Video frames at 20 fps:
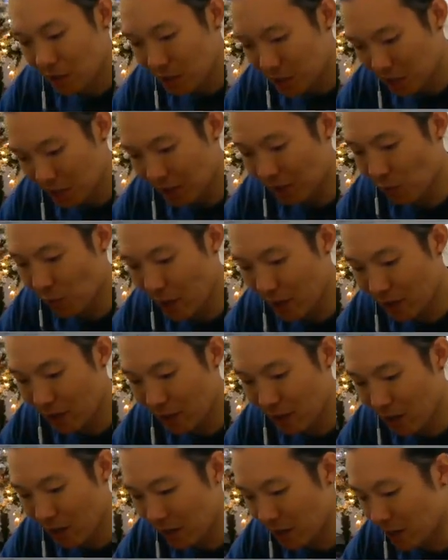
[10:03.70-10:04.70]
ticket
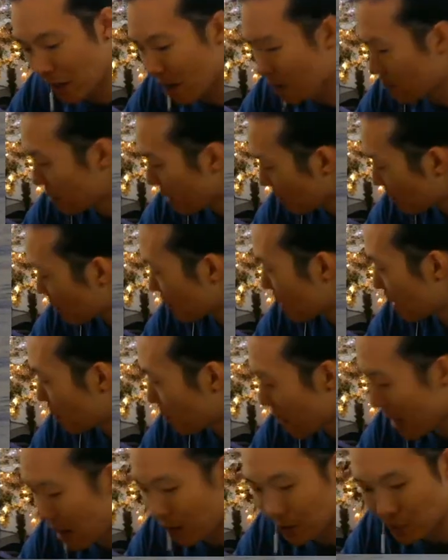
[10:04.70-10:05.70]
win on a
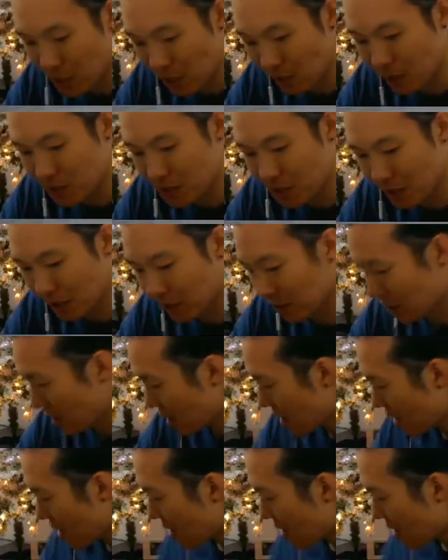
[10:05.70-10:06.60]
Peppermint Payout dollar ticket.